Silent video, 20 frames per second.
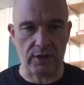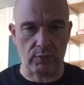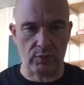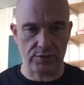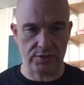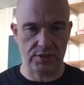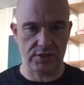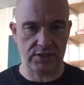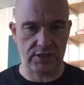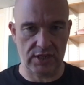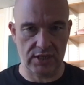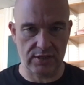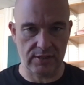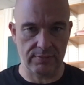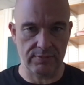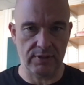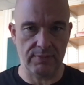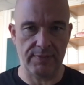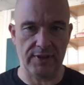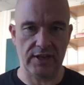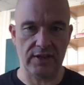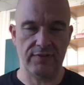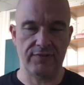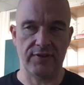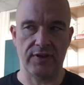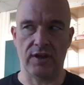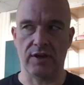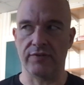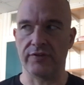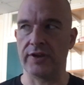but I wasn't seeing the
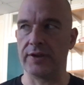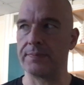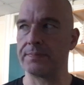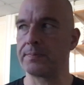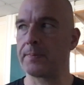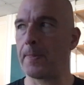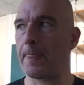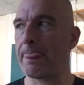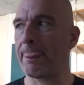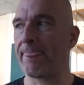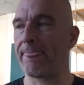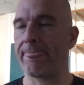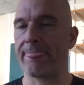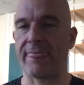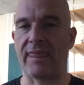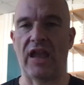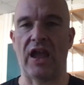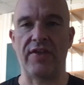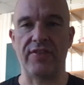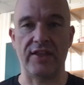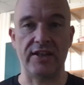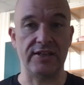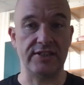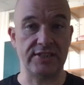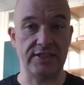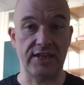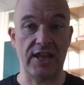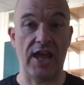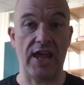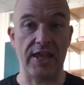benefit of it. And then
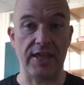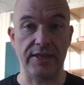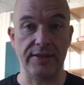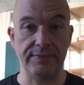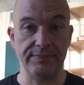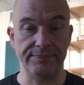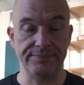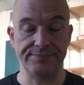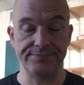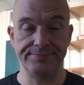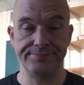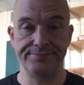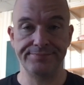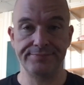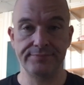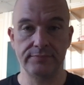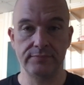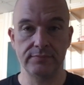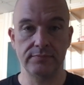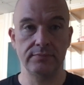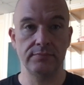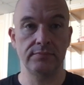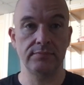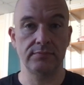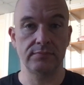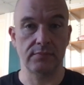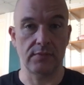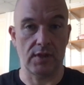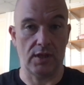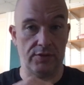today,
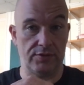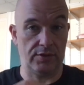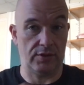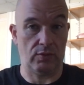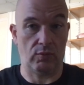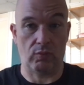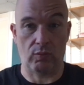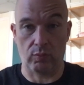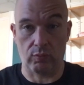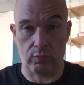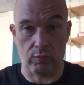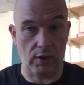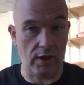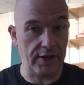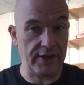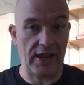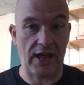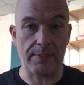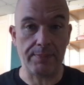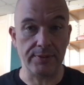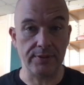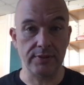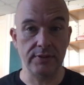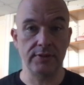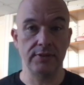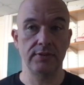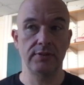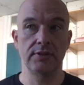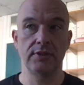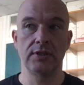I don't know what had
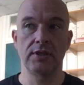happened.